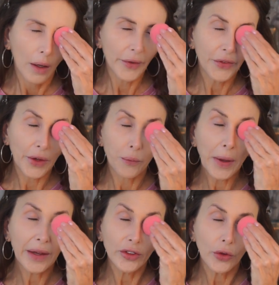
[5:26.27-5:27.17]
Let's see,
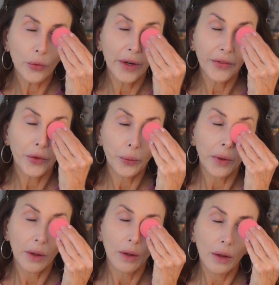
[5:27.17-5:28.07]
back to the
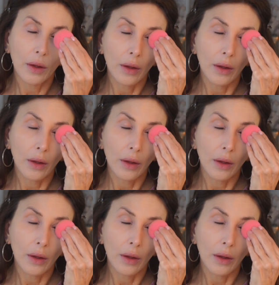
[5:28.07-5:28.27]
recipe.